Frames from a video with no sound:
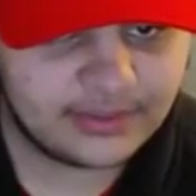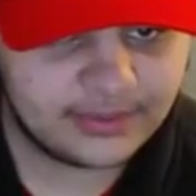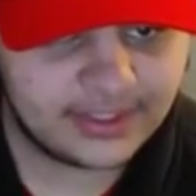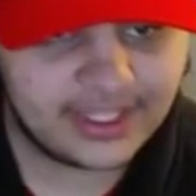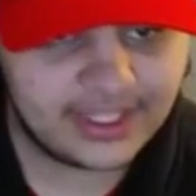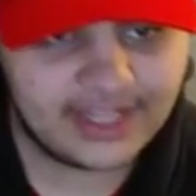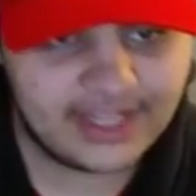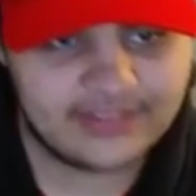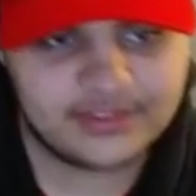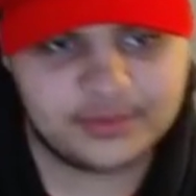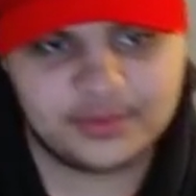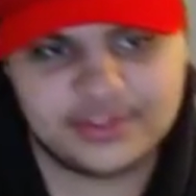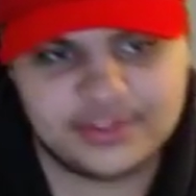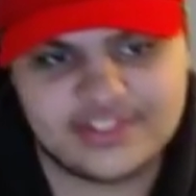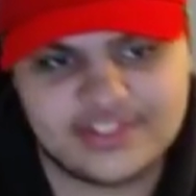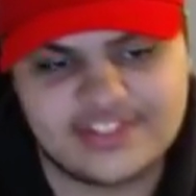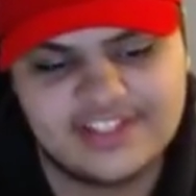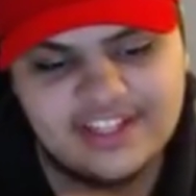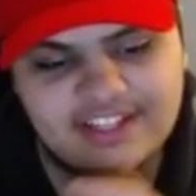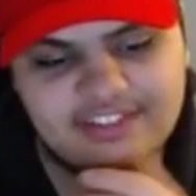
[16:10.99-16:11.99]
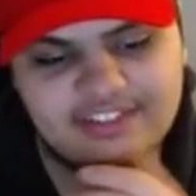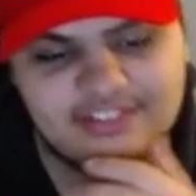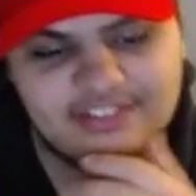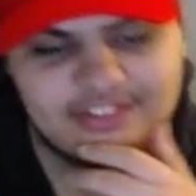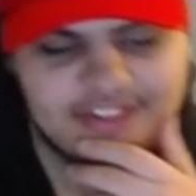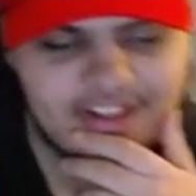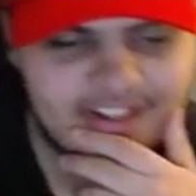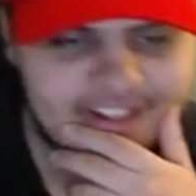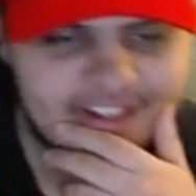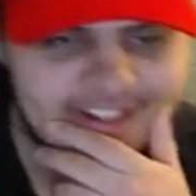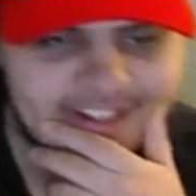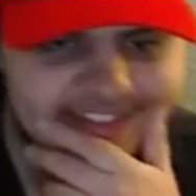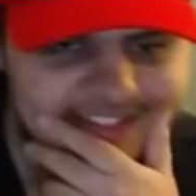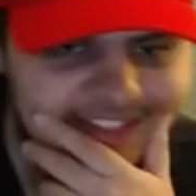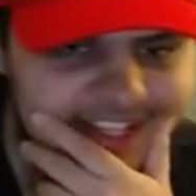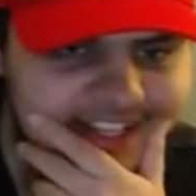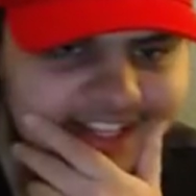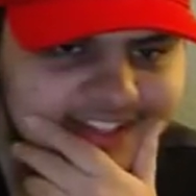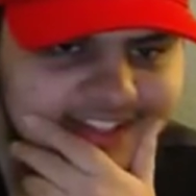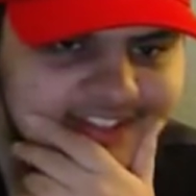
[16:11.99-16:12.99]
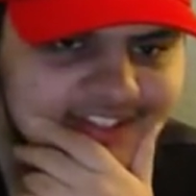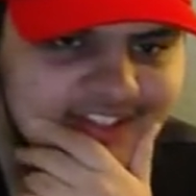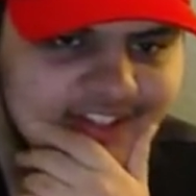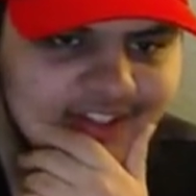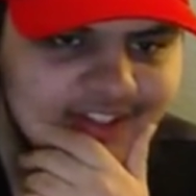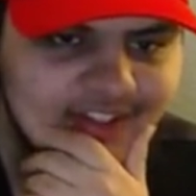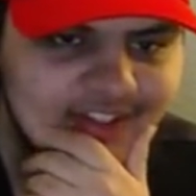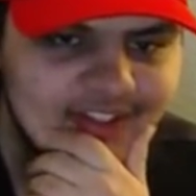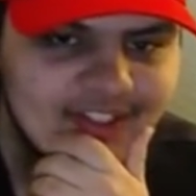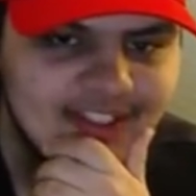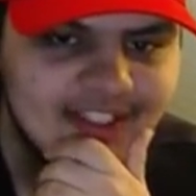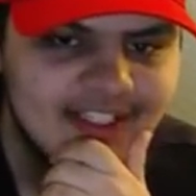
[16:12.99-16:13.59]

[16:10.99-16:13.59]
I'm going to have to put Secular Talk as an S tier.